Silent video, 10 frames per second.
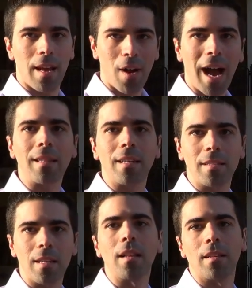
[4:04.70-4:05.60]
that have
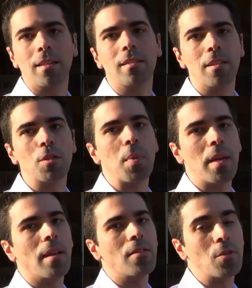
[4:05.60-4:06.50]
highlights cut like it's
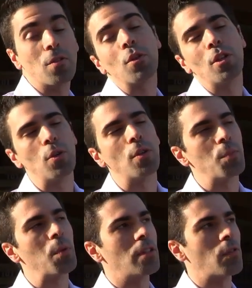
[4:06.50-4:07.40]
ESPN. So it's a really cool
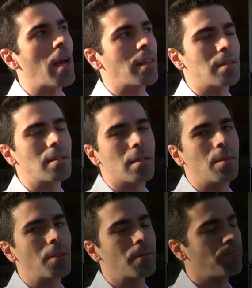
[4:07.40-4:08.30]
experience for athletes that
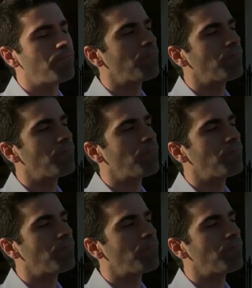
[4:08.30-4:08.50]
come here.